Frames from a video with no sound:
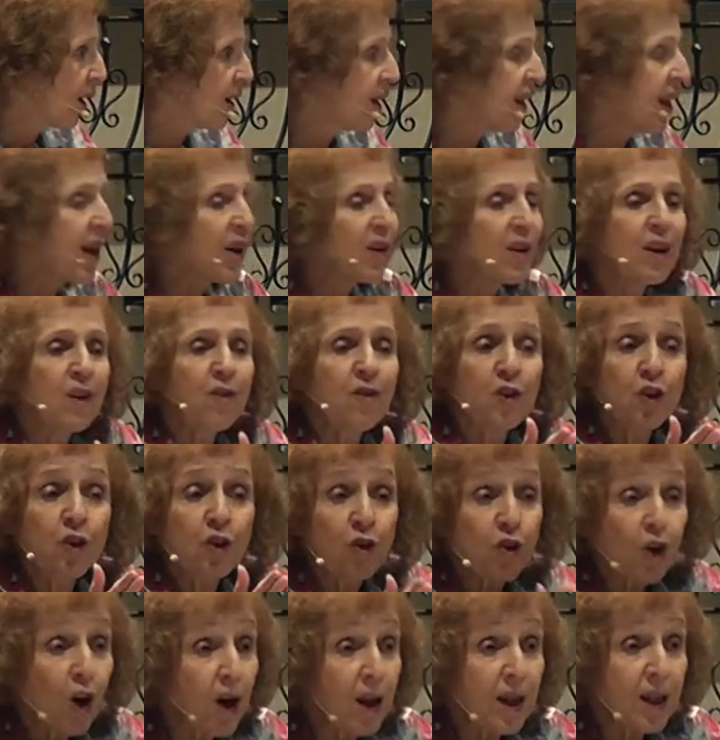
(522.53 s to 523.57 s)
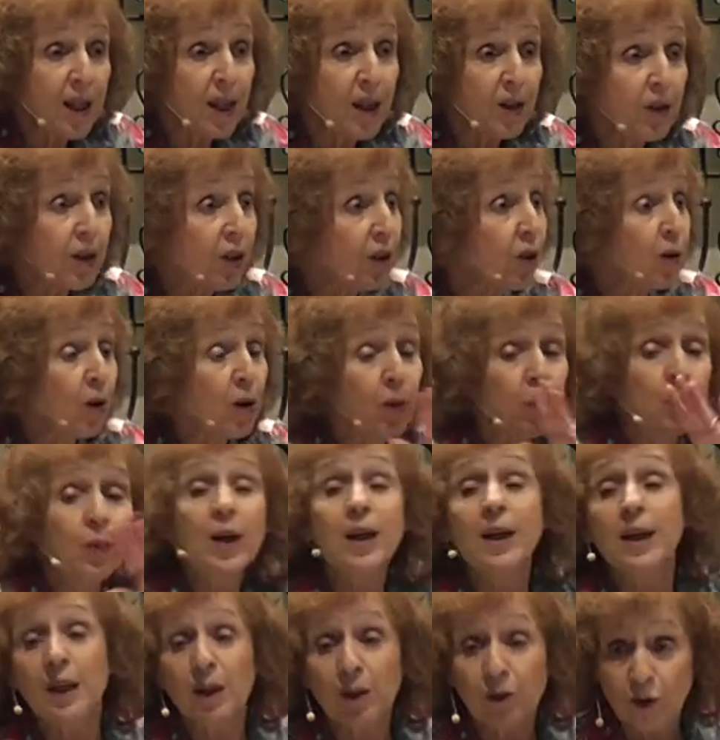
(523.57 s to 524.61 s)
Now, if you're not hearing, you're
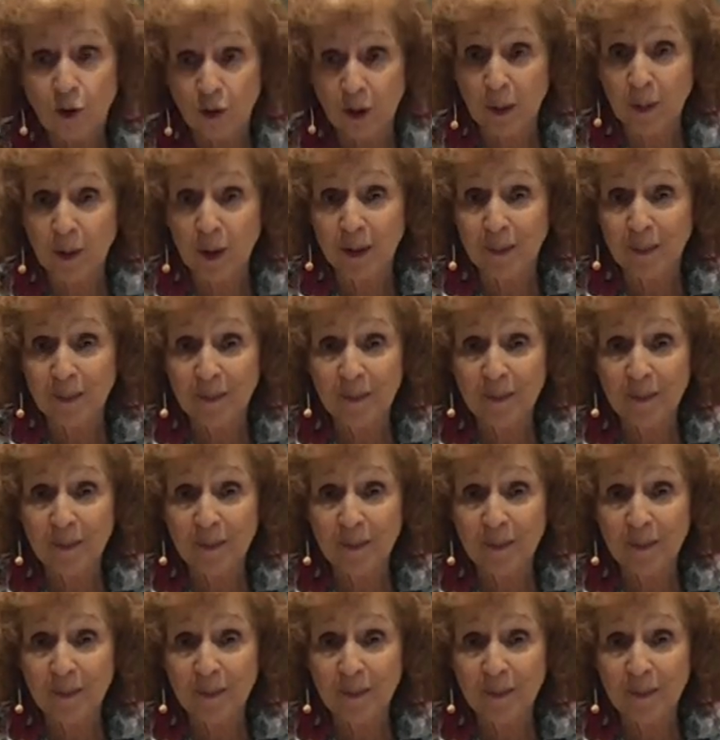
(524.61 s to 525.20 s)
already in trouble.